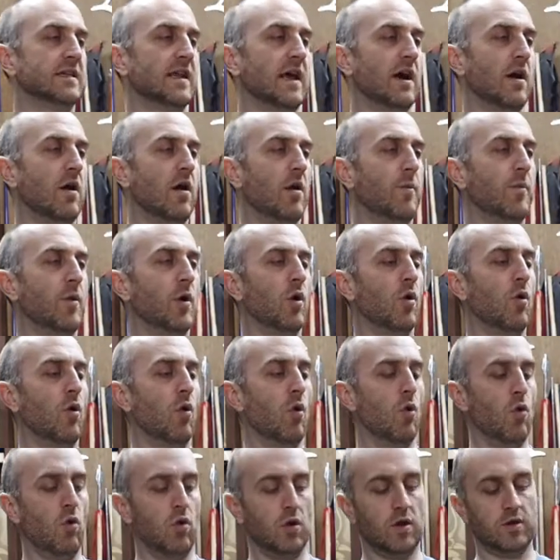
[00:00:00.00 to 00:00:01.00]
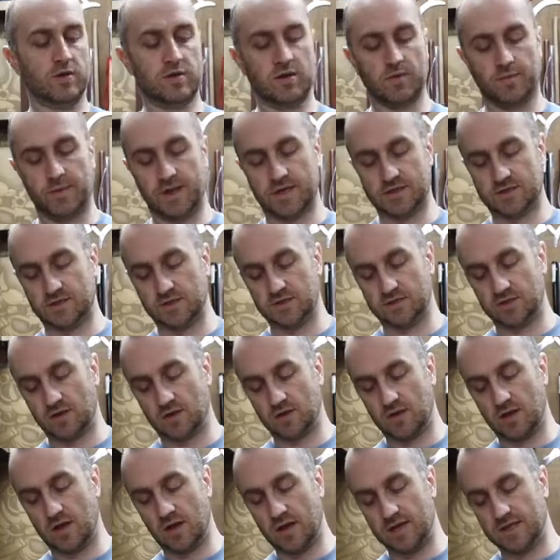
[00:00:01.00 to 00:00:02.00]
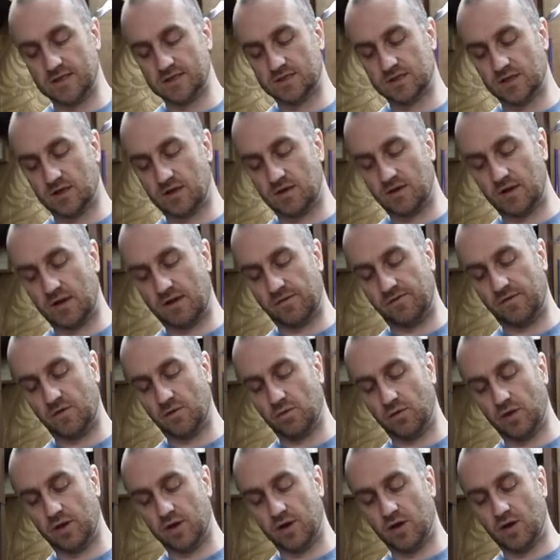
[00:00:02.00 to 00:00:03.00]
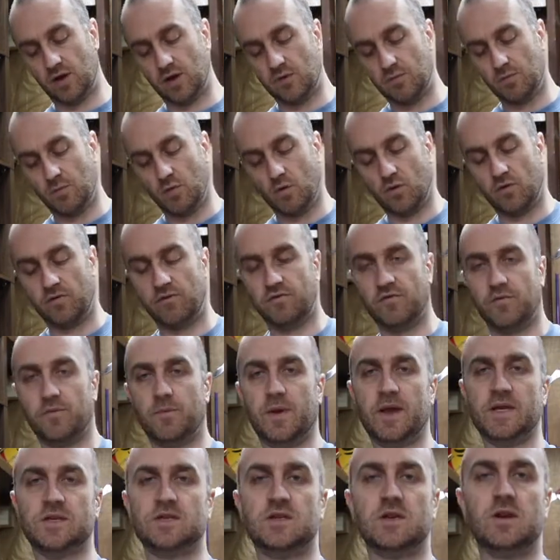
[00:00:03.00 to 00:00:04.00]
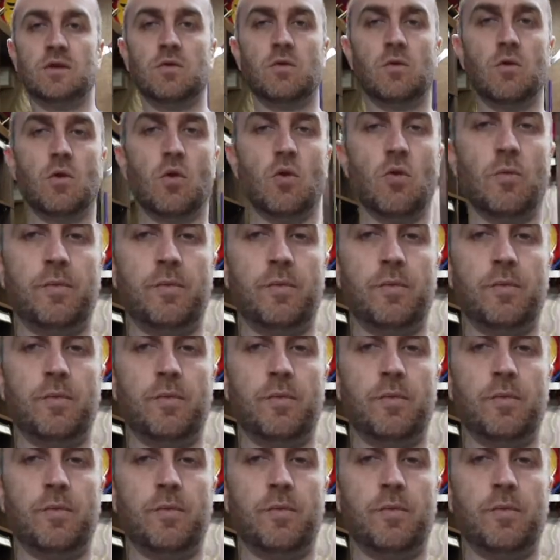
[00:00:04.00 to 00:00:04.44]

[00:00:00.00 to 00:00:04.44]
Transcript: Now, I'll put all the dimensions online, so if you want to know more information, it will all